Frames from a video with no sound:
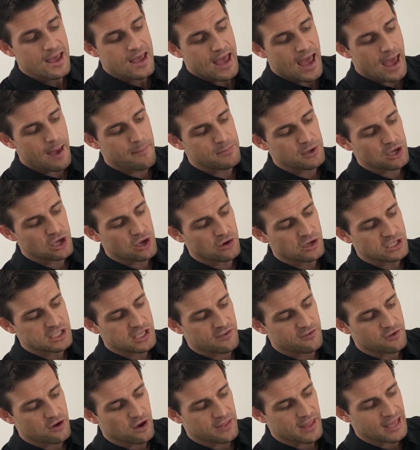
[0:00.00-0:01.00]
And because
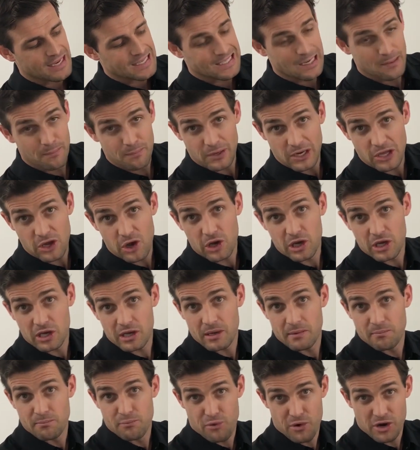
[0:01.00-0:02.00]
they've got that dimpling or
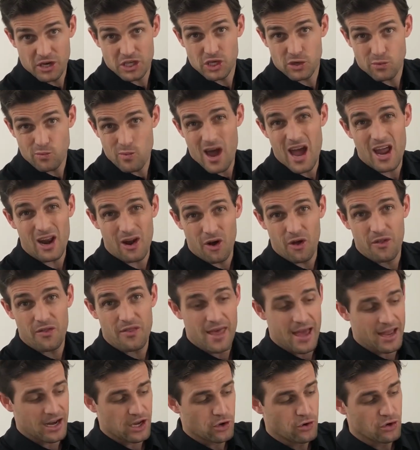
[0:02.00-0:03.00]
compression rate on
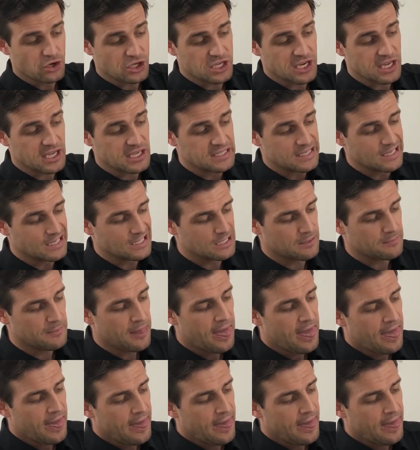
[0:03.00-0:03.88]
that cushioning system,